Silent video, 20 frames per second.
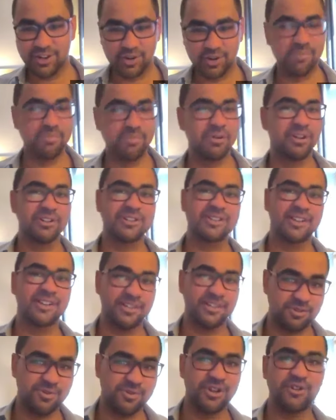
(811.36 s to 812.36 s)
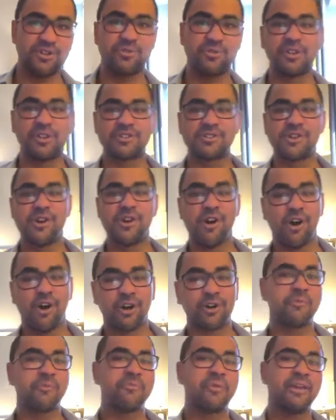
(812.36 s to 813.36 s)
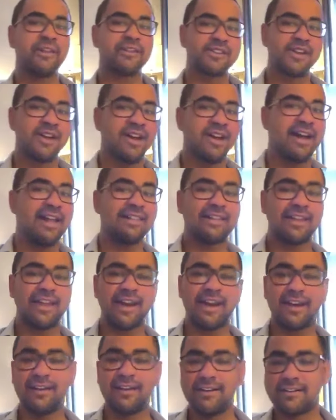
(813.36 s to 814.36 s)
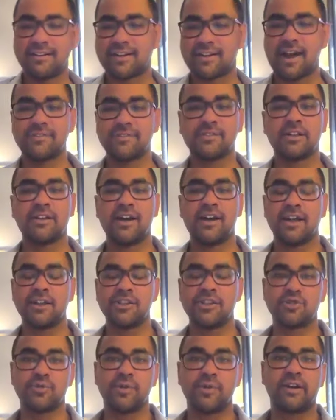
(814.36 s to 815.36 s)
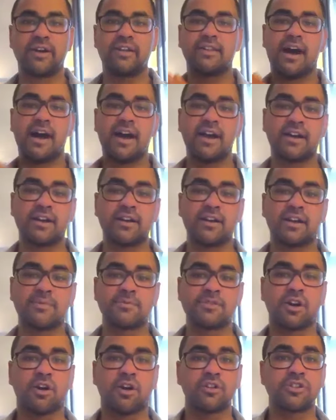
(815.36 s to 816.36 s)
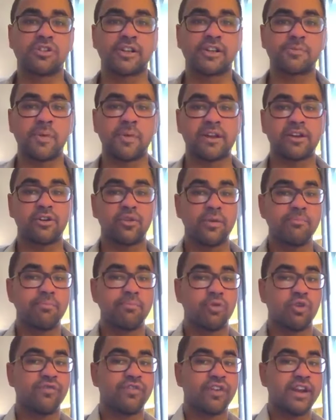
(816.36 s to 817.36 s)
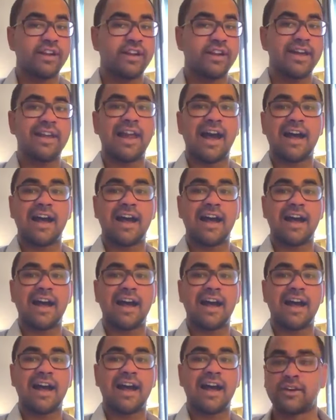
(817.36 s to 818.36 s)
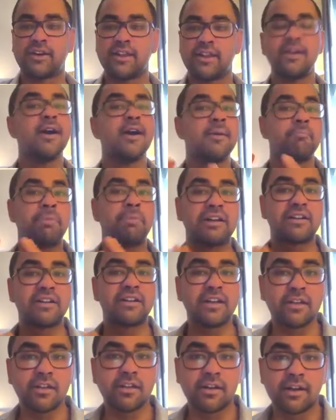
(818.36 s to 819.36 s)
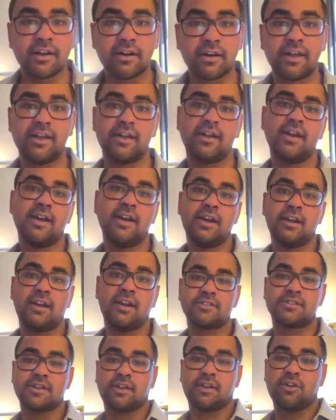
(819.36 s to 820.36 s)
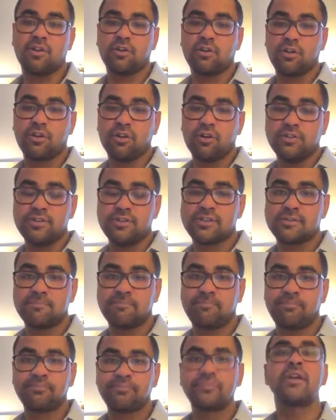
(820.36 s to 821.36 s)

Durables, consumer durables, automobiles, healthcare, travel, and jewelry. The higher incomes are also expected to improve retail asset quality, particularly in unsecured loans.